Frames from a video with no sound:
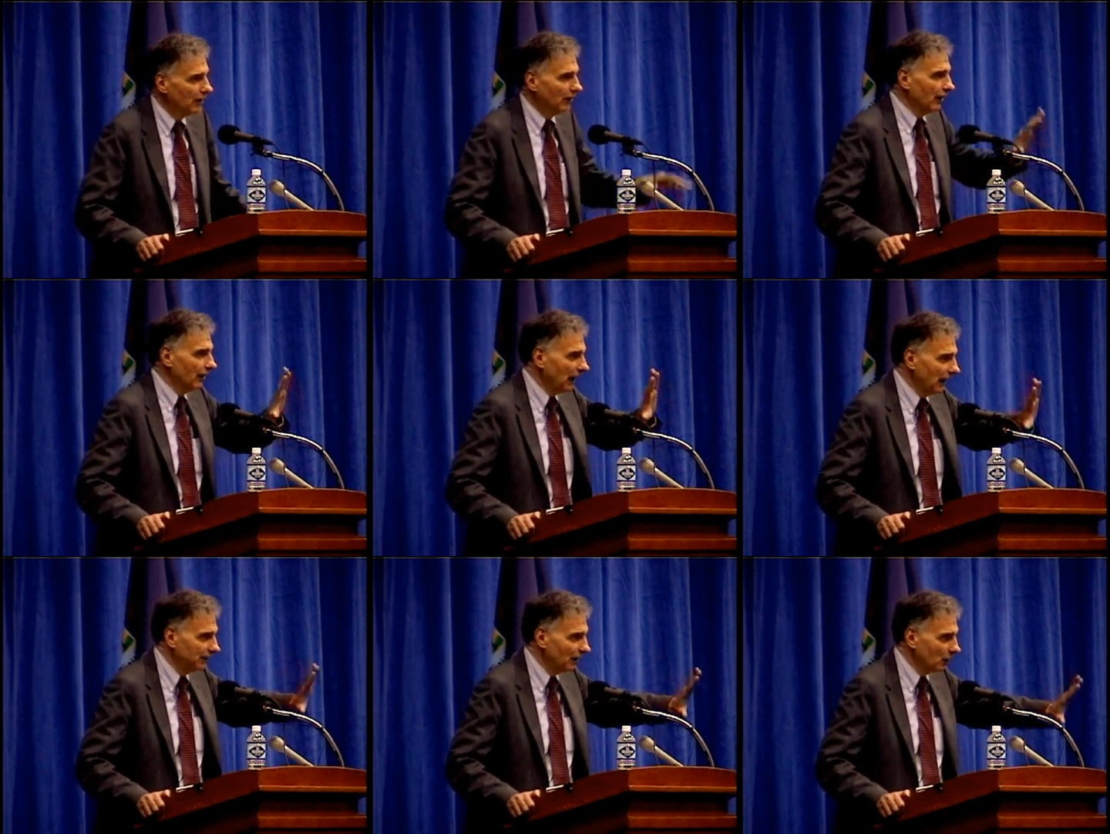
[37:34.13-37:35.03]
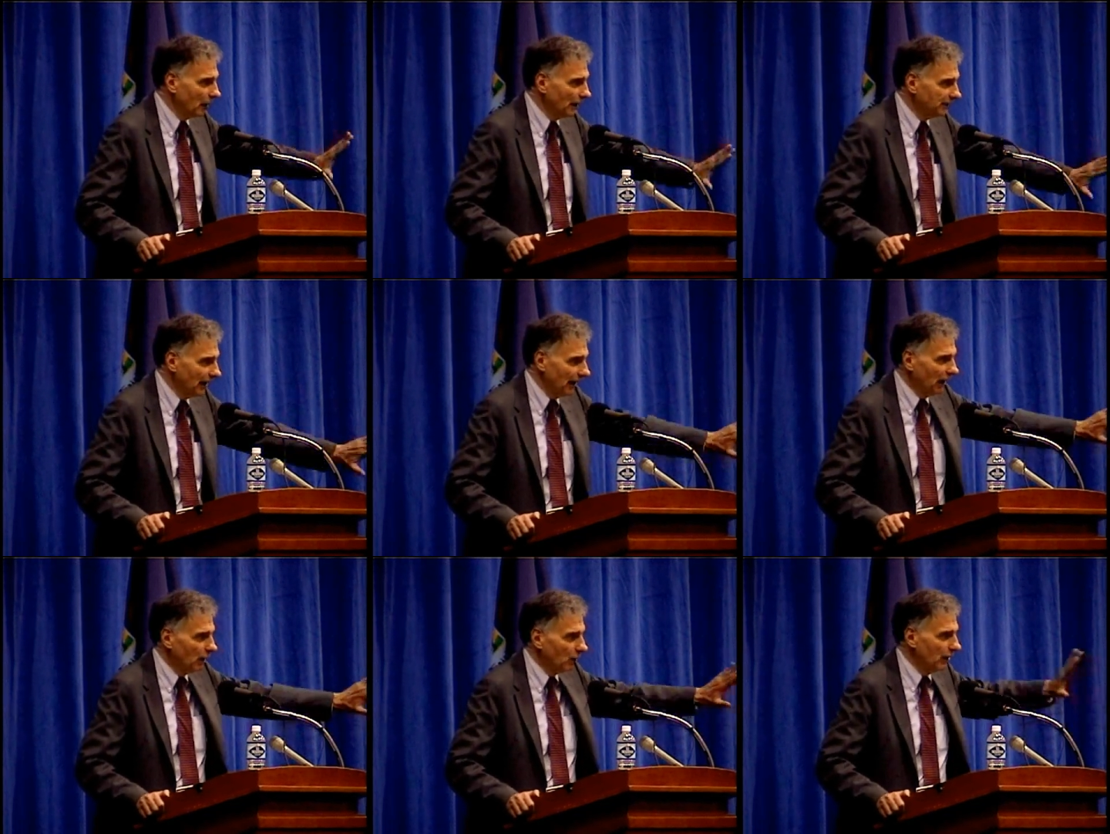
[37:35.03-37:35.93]
they're on their way
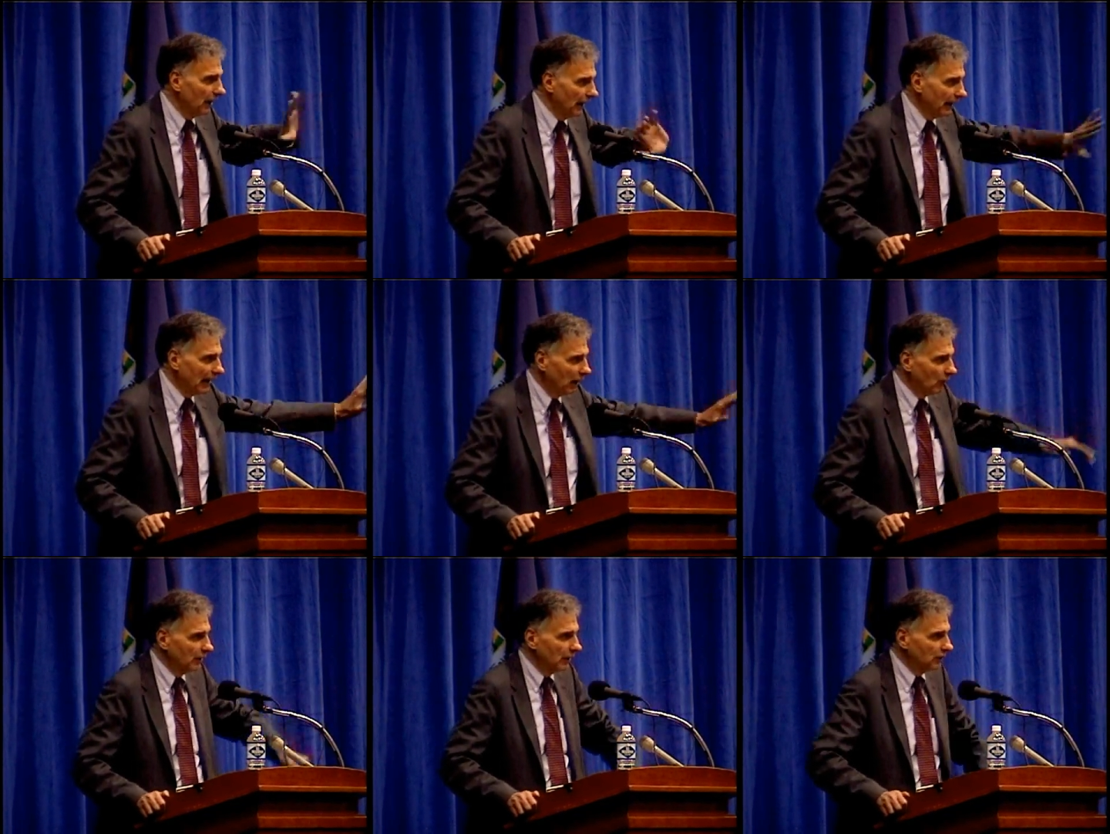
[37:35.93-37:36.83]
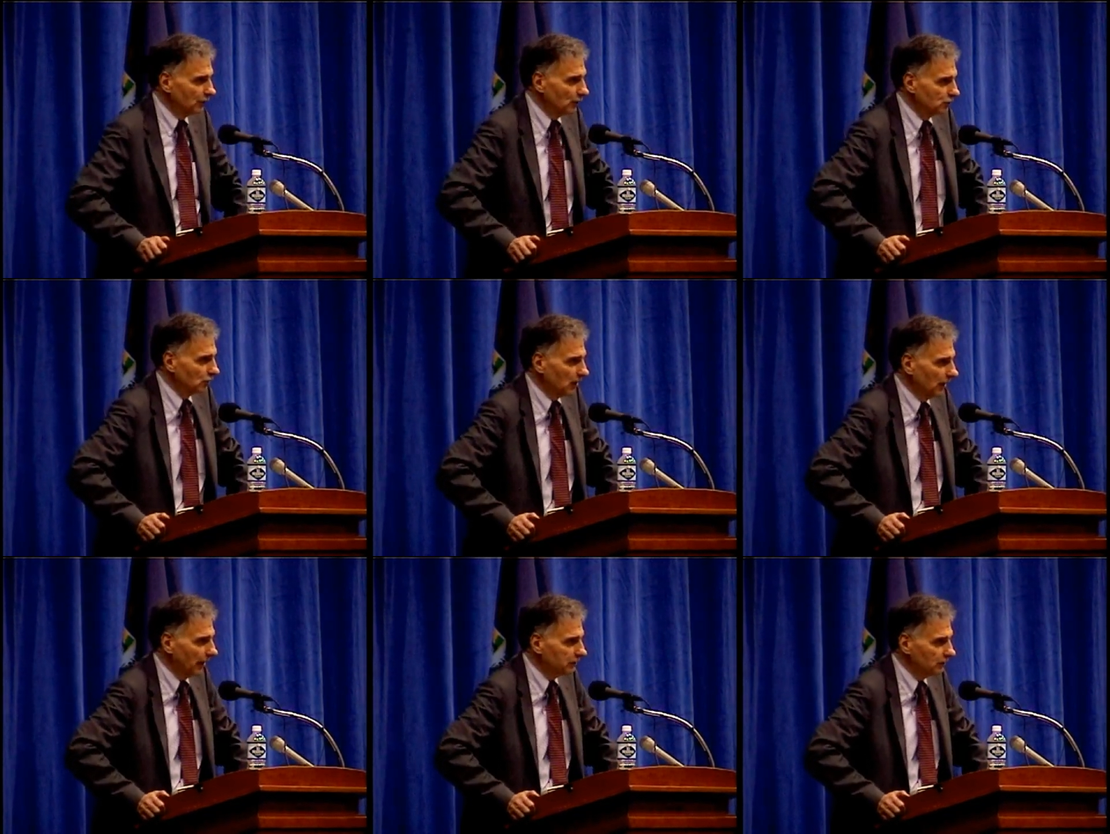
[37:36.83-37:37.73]
down and out in future
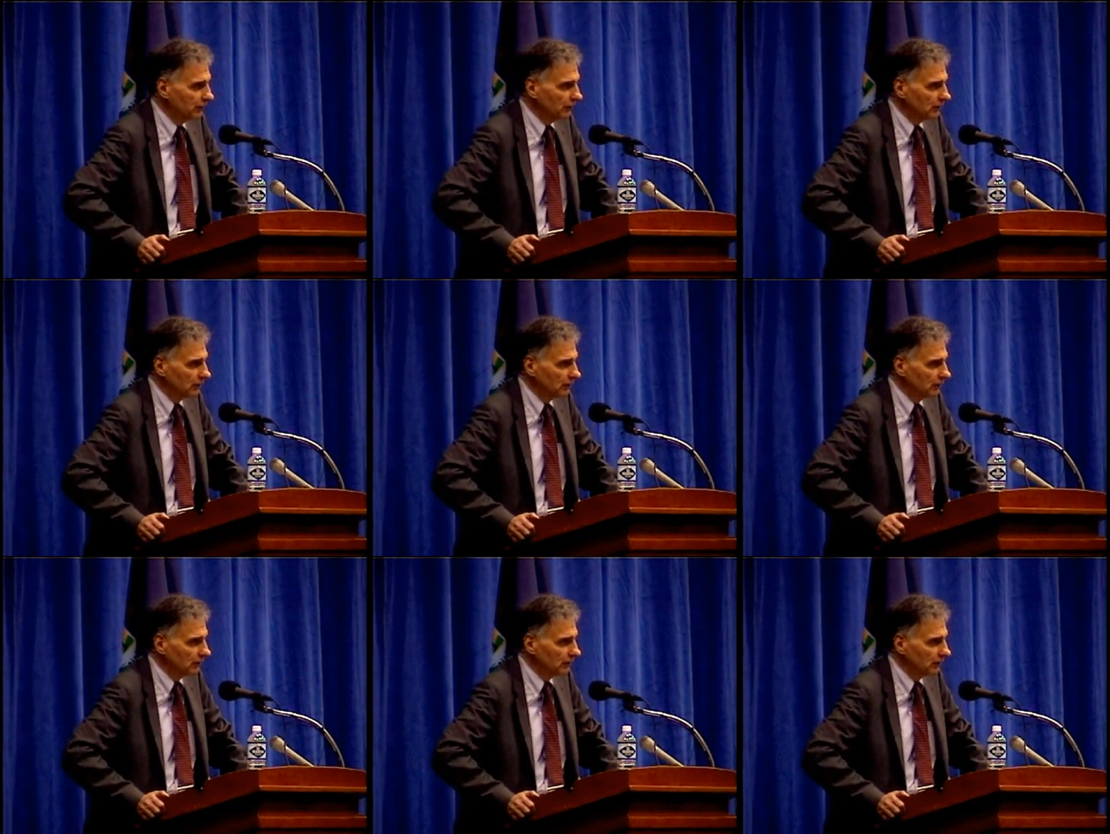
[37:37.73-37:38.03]
elections.